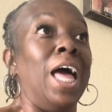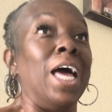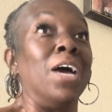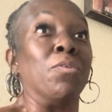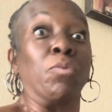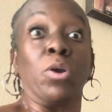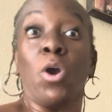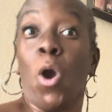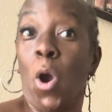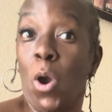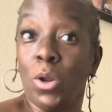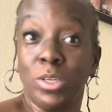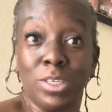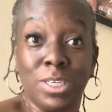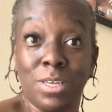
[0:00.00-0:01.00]

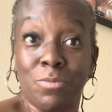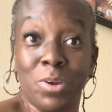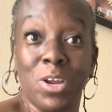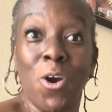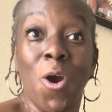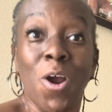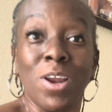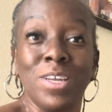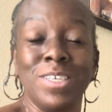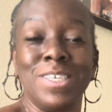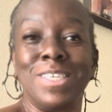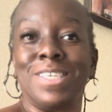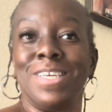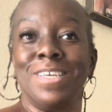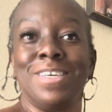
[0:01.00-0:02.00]

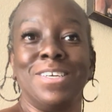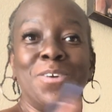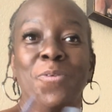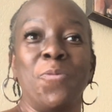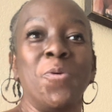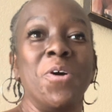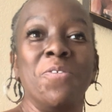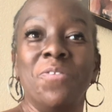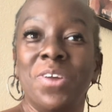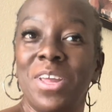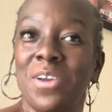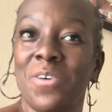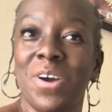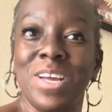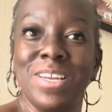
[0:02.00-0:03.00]
Regardless to one
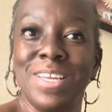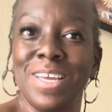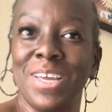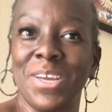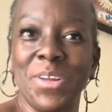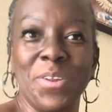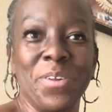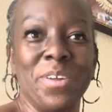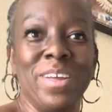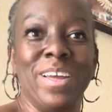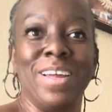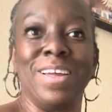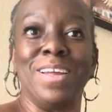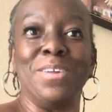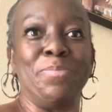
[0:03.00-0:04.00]
video I did,
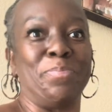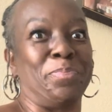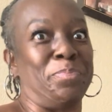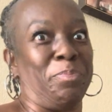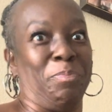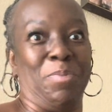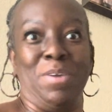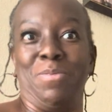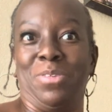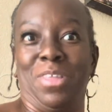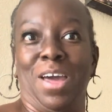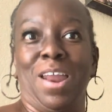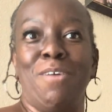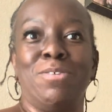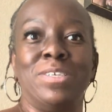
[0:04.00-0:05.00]
people thought
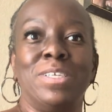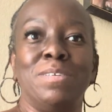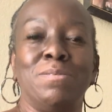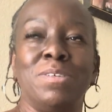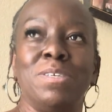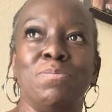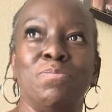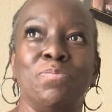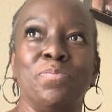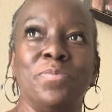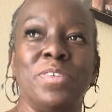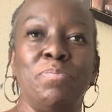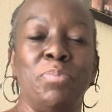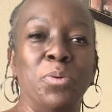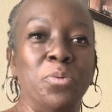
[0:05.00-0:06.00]
I was
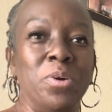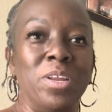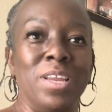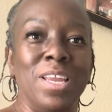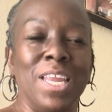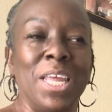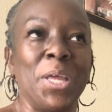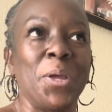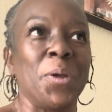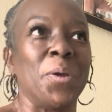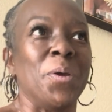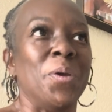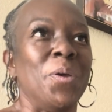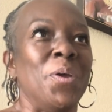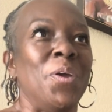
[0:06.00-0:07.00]
spewing
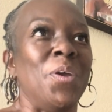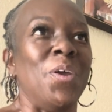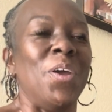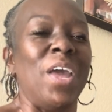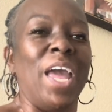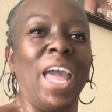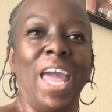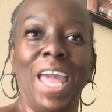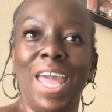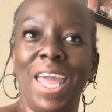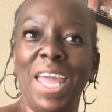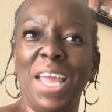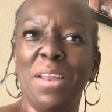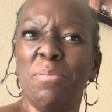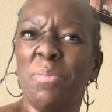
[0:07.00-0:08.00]

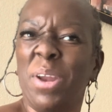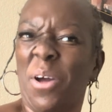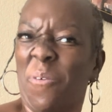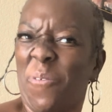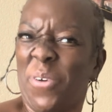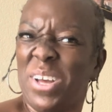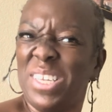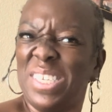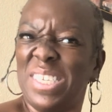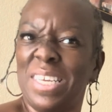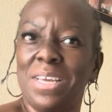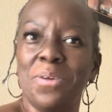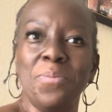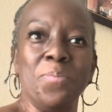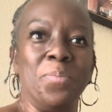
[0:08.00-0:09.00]
hate, but I
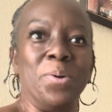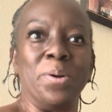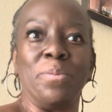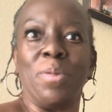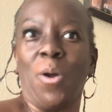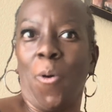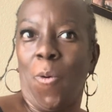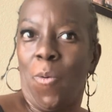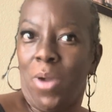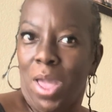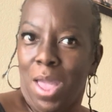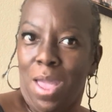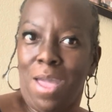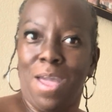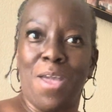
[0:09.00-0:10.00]
wasn't. But
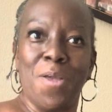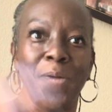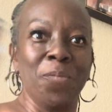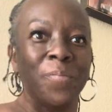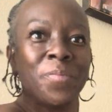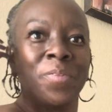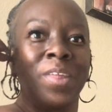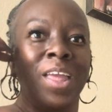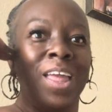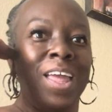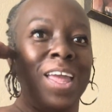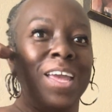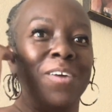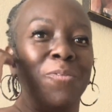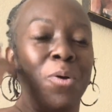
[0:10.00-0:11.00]
okay,
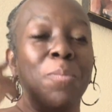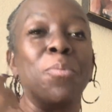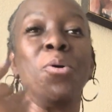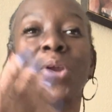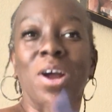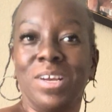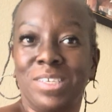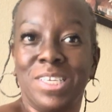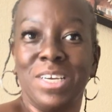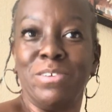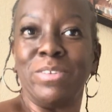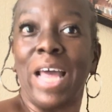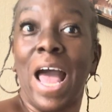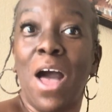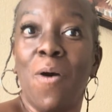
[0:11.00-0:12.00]
we put ourselves
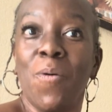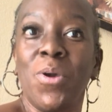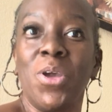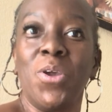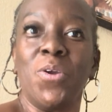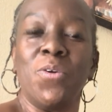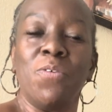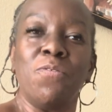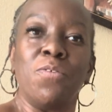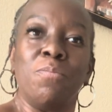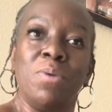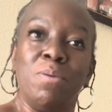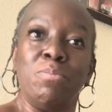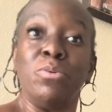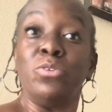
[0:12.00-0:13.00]
out here for
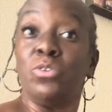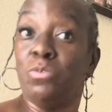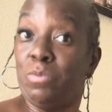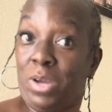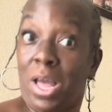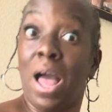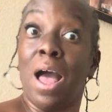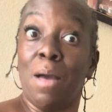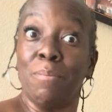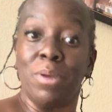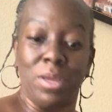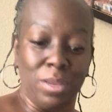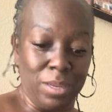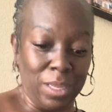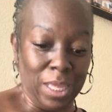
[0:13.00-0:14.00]
people to comment,